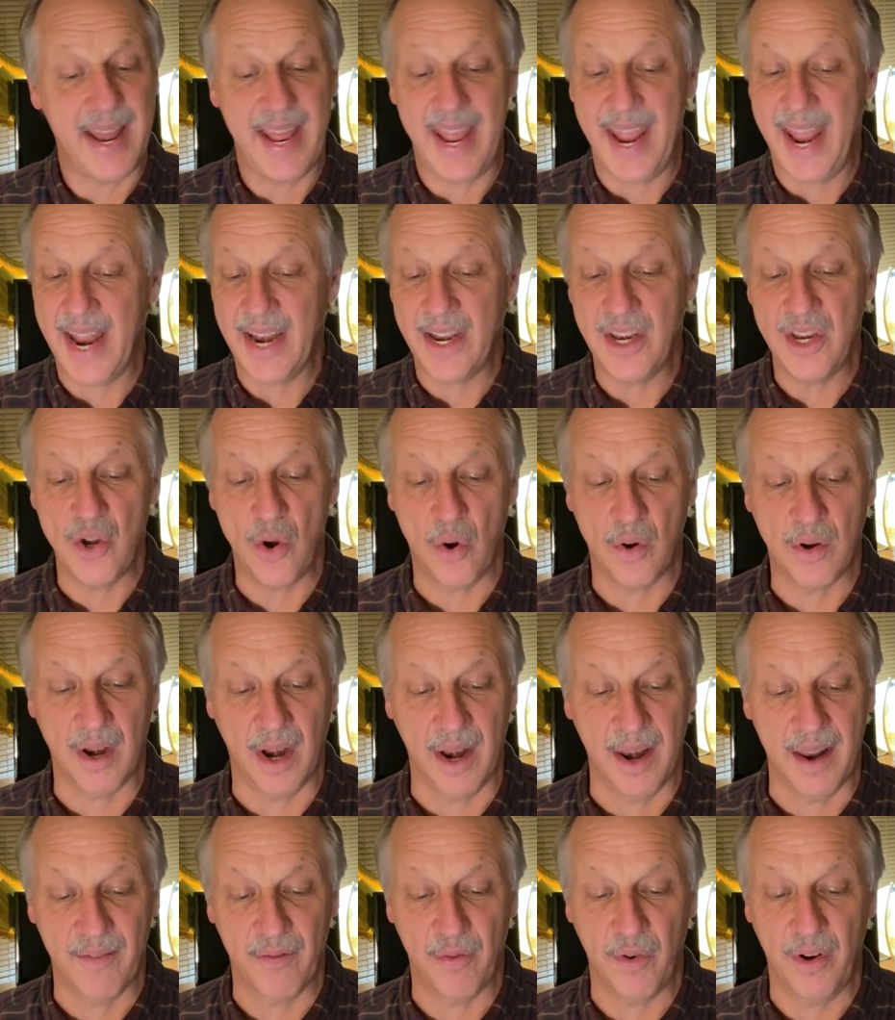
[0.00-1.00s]
hidden your
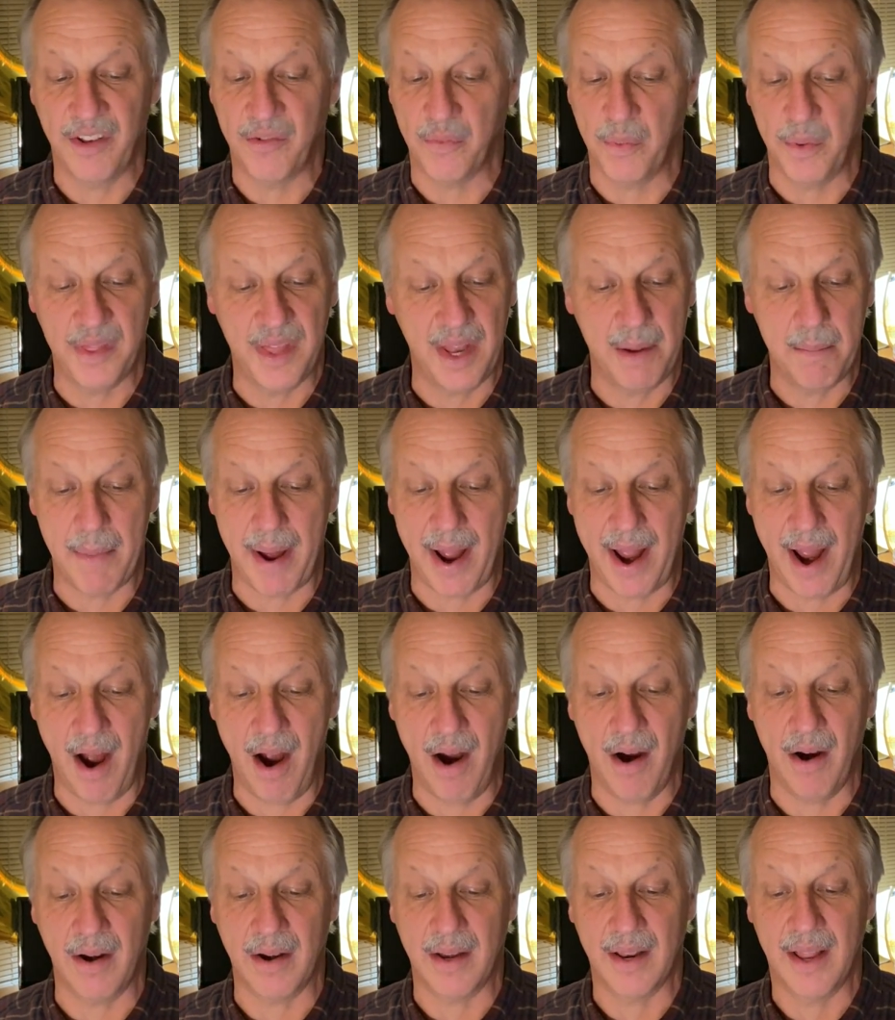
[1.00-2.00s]
deliverance within my
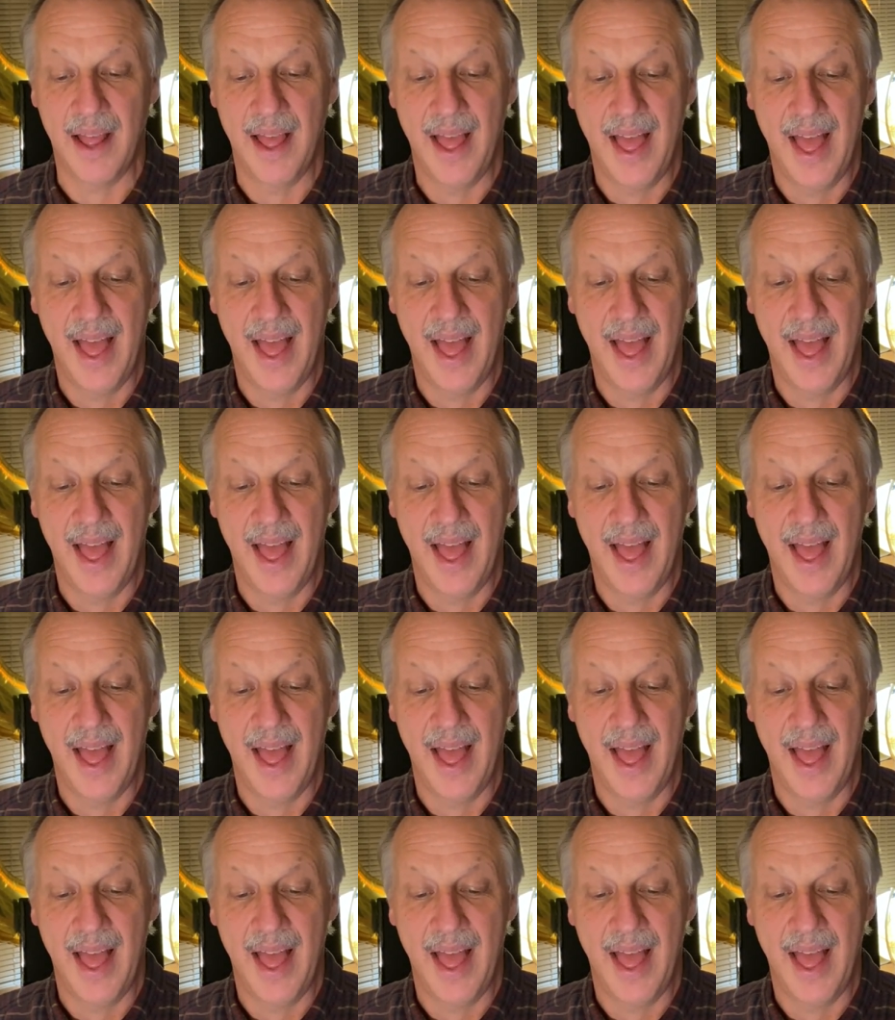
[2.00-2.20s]
heart.